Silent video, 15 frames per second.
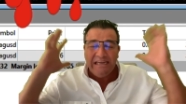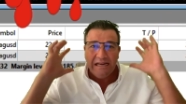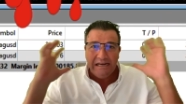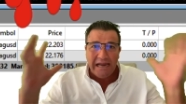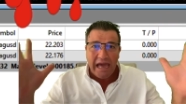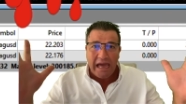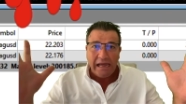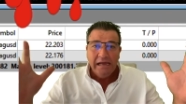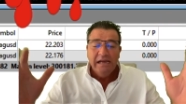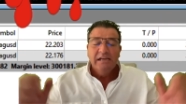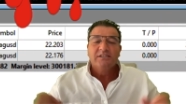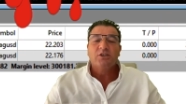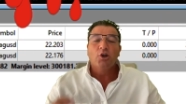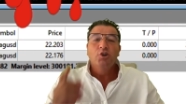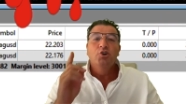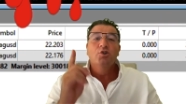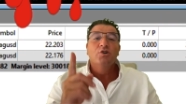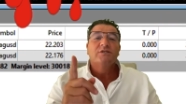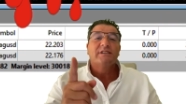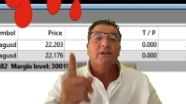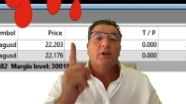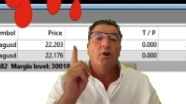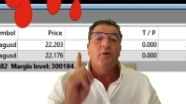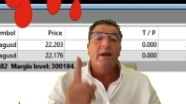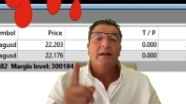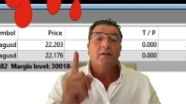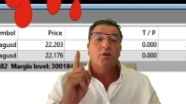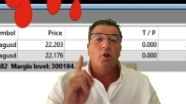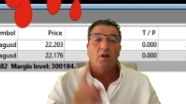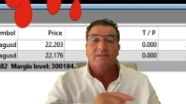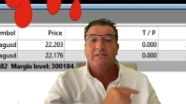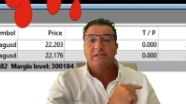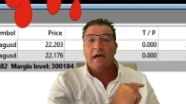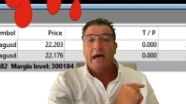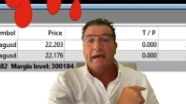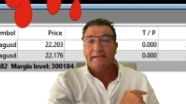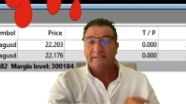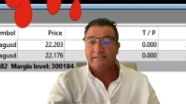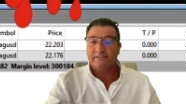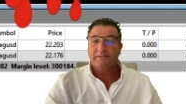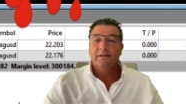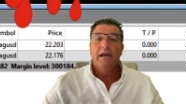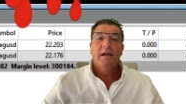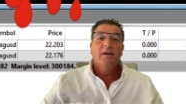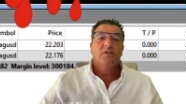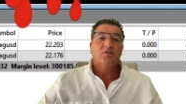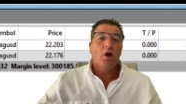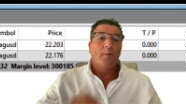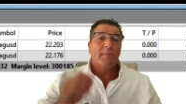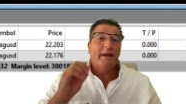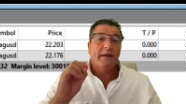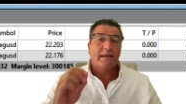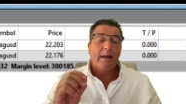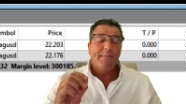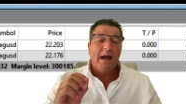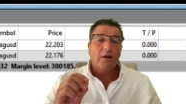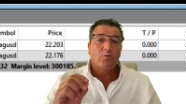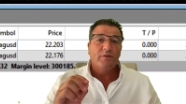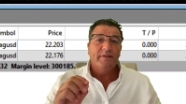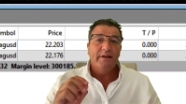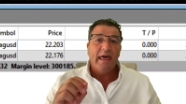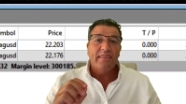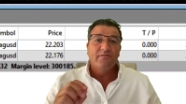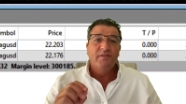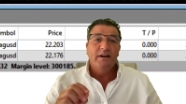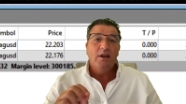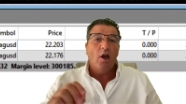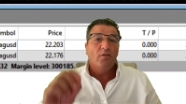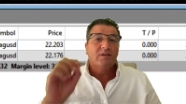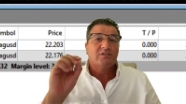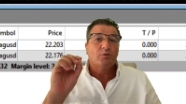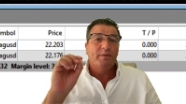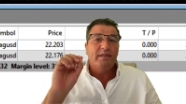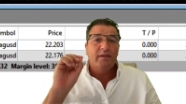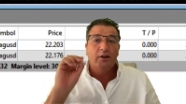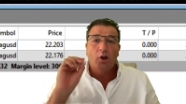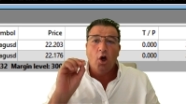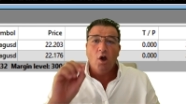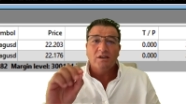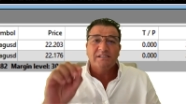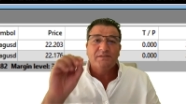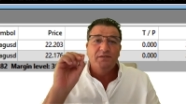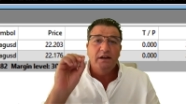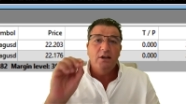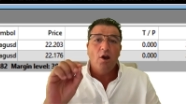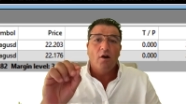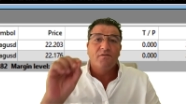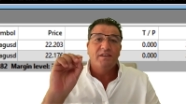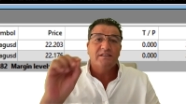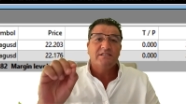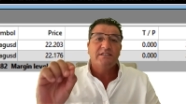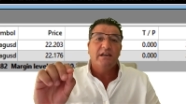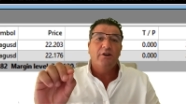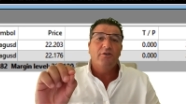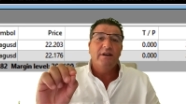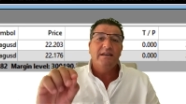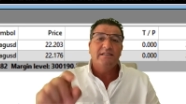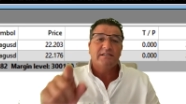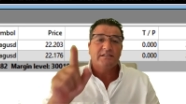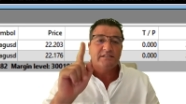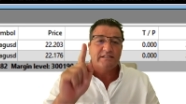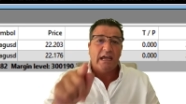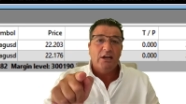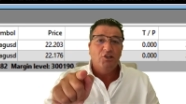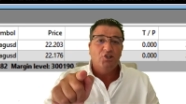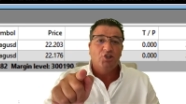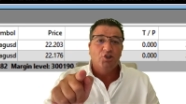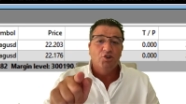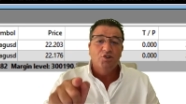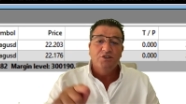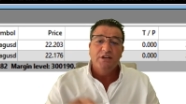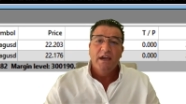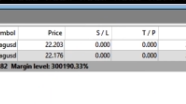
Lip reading: killer. So use the correct lot size. So I'm going to come out with another video. This will be the last video of this series. Stay tuned.